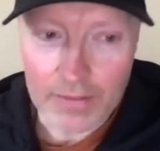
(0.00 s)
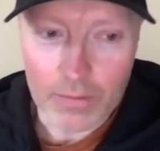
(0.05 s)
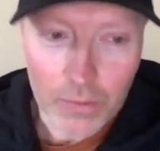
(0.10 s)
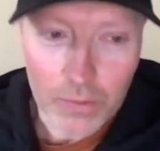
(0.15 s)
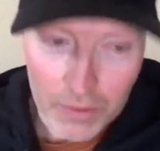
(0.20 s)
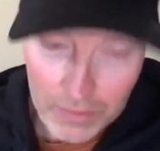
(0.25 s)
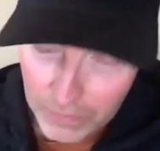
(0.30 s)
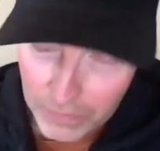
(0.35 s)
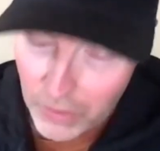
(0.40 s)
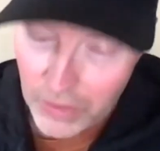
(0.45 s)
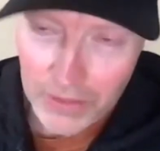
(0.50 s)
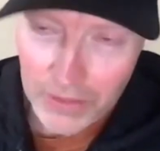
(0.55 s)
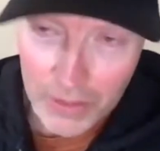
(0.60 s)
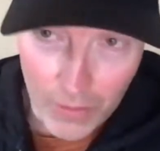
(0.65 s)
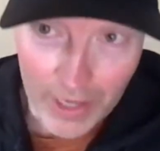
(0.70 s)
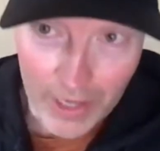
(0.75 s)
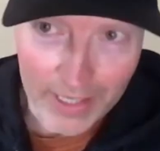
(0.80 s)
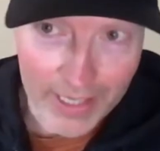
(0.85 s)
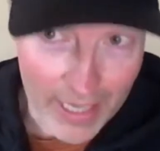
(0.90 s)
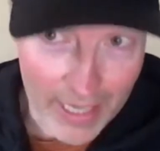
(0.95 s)
We'll you
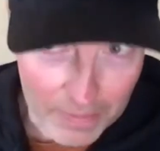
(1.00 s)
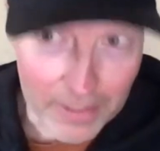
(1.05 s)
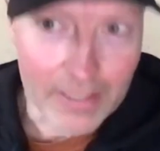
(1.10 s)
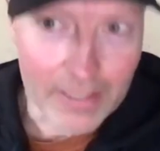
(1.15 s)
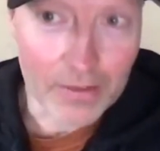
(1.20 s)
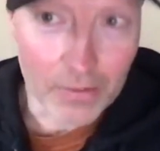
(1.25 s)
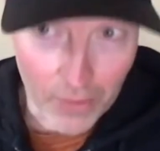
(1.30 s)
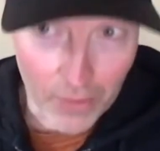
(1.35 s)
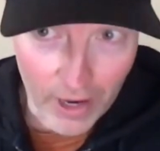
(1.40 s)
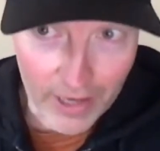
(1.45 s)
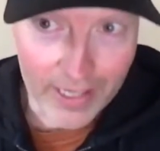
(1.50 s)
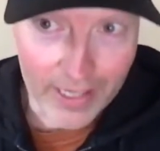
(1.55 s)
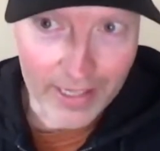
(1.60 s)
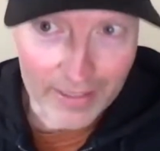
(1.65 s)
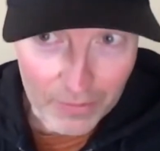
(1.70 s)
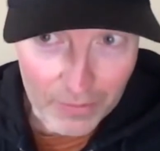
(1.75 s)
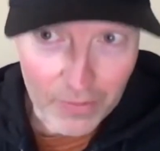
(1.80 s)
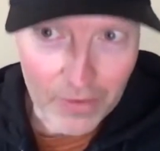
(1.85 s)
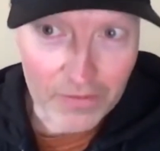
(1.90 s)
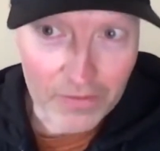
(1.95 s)
want to keep it to
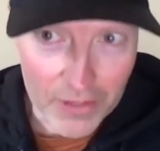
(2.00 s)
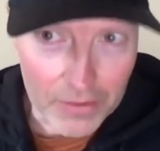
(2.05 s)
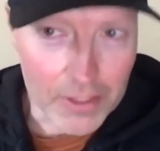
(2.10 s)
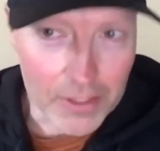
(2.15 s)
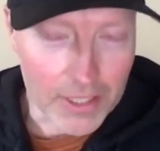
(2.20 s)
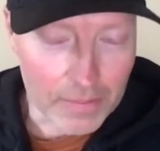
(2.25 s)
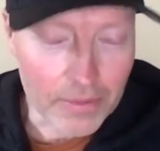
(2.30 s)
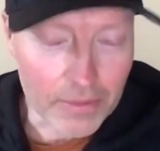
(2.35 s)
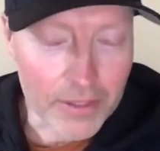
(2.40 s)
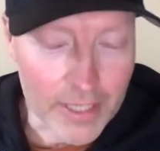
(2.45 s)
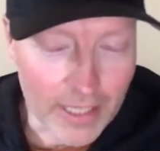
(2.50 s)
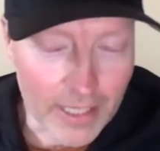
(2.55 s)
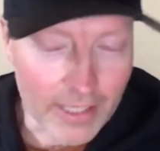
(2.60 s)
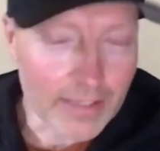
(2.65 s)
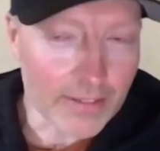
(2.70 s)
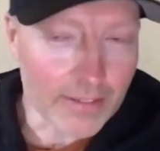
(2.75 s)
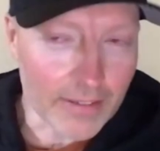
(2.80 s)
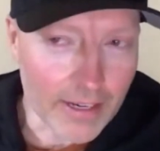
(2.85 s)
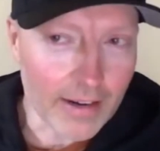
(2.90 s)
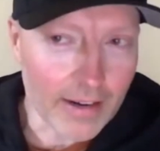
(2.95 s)
running reviews in
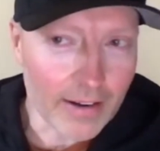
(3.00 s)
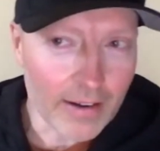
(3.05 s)
particular here?